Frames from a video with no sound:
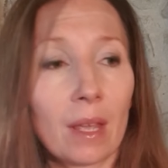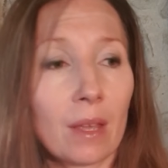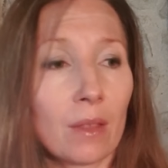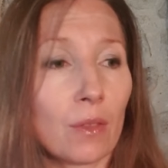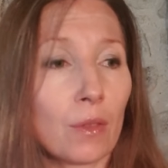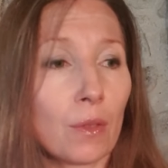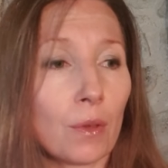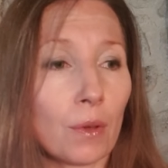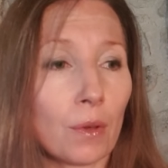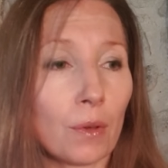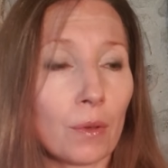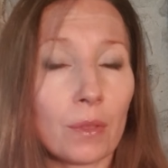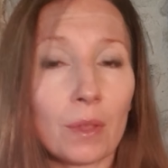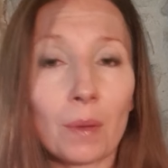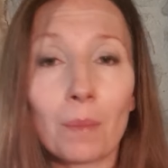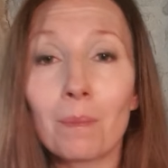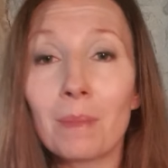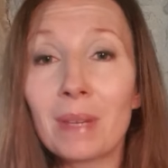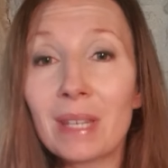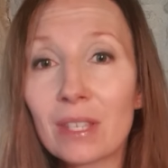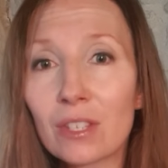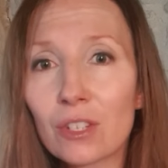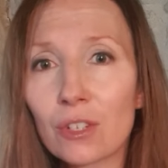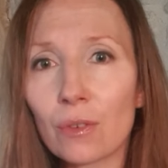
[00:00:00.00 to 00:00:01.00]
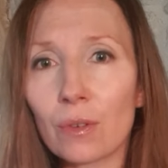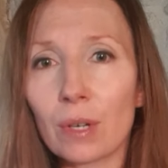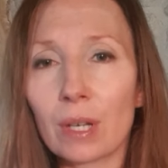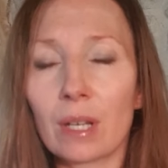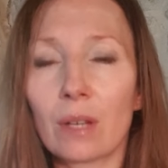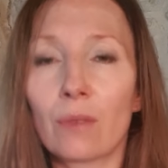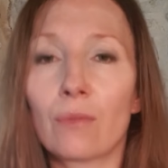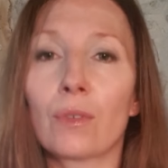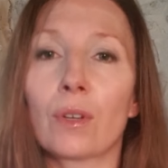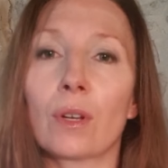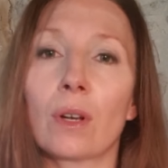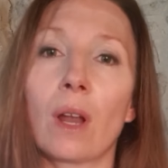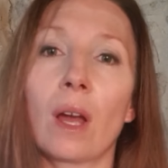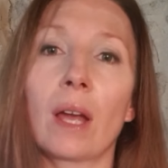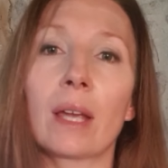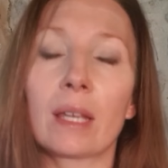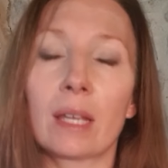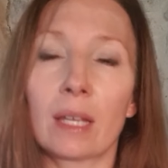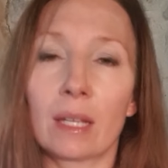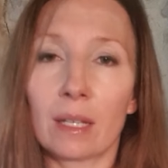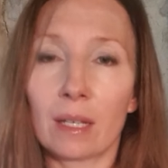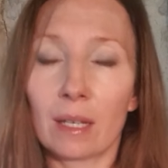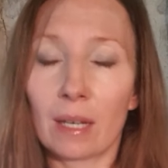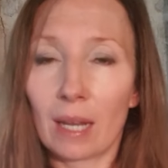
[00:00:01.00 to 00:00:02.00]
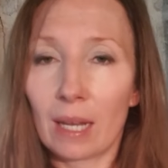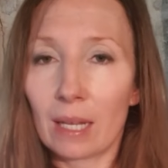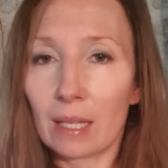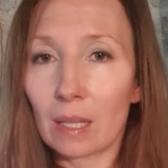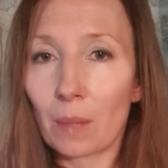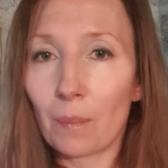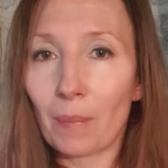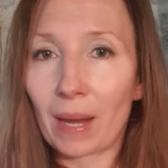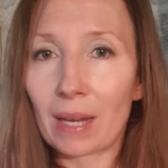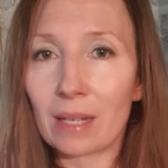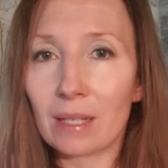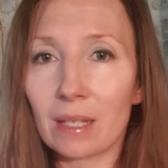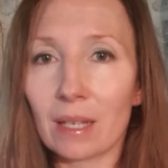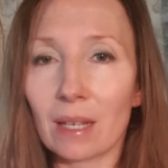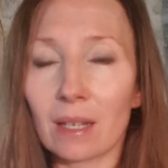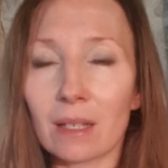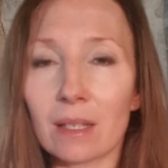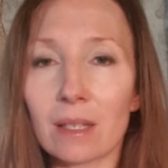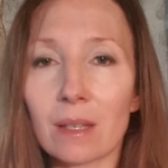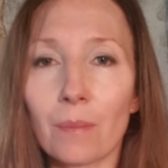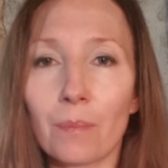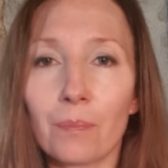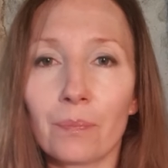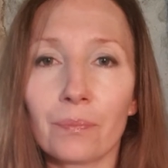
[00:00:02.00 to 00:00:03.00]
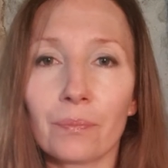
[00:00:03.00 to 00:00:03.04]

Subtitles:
the mystery, if you like, in the paintings.